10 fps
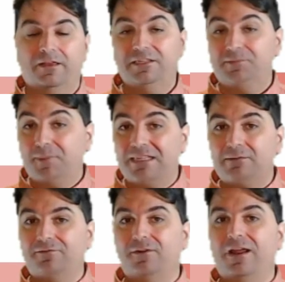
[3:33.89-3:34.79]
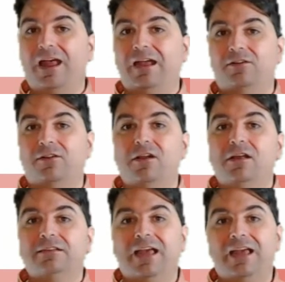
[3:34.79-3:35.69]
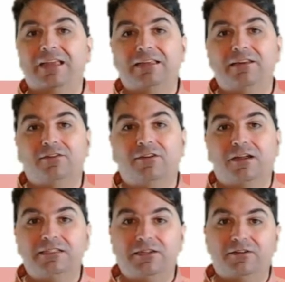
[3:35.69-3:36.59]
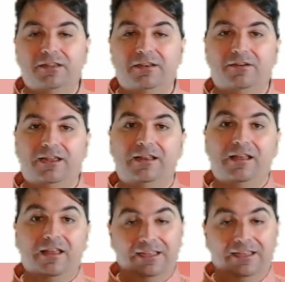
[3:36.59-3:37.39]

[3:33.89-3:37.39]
It's possible for a hacker to hack into your non-secured internet